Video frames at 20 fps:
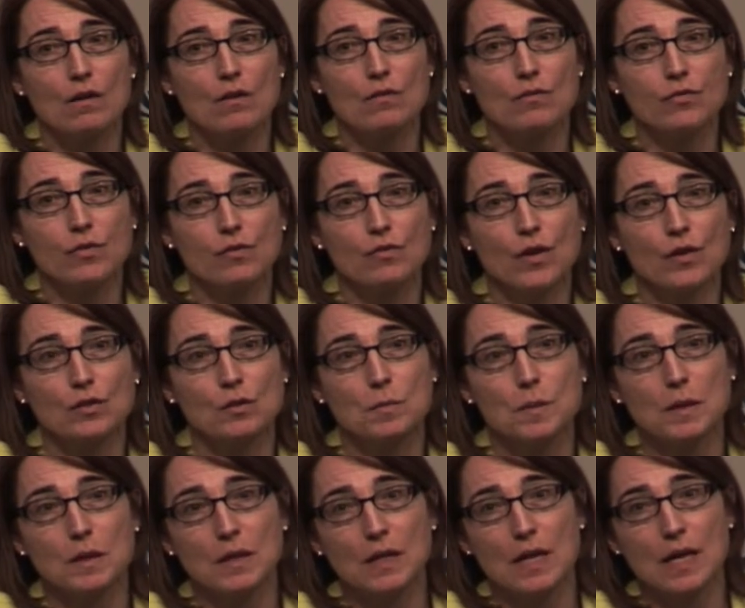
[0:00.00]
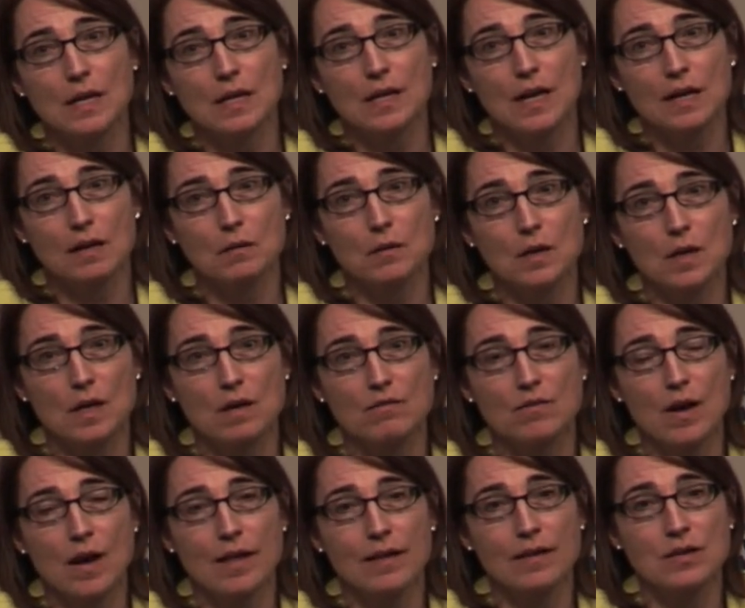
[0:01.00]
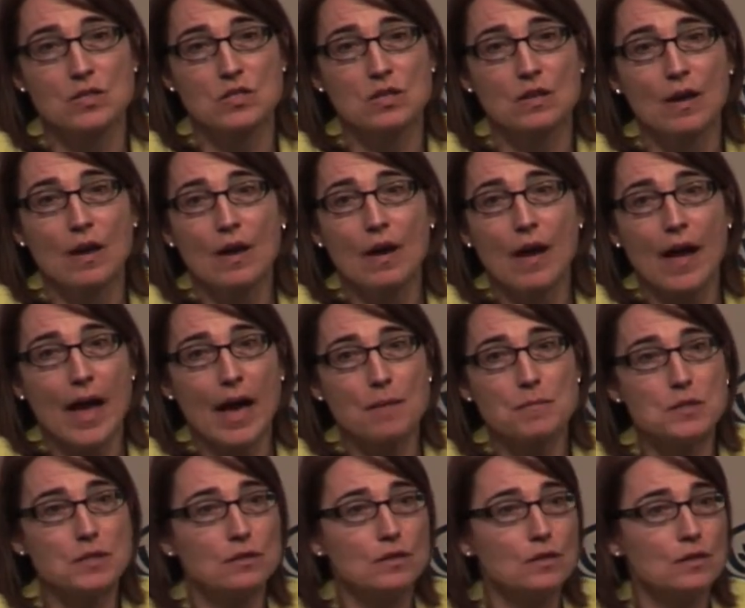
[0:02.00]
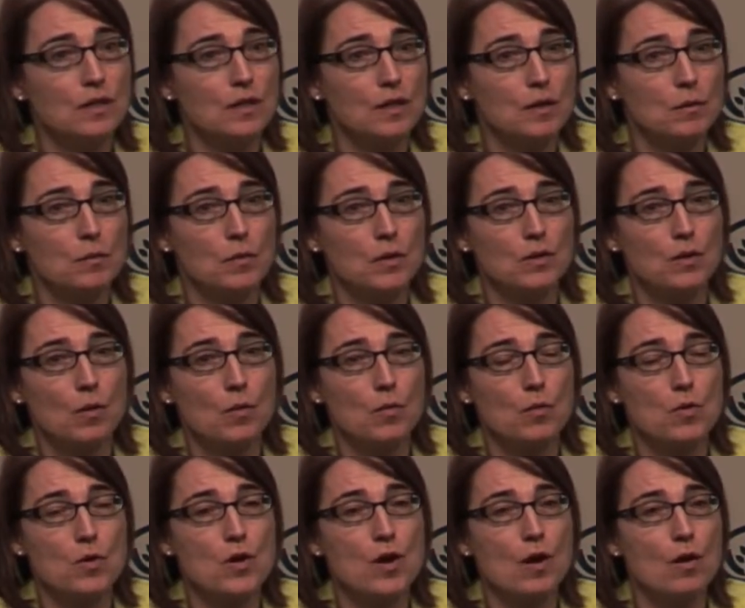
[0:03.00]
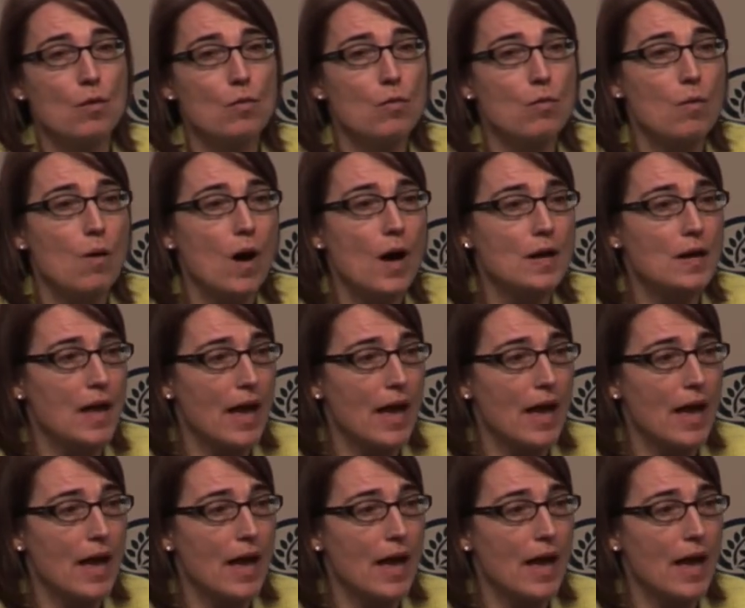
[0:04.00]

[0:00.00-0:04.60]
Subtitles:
vulnerability and inequity and violence, absolutely, you know, no one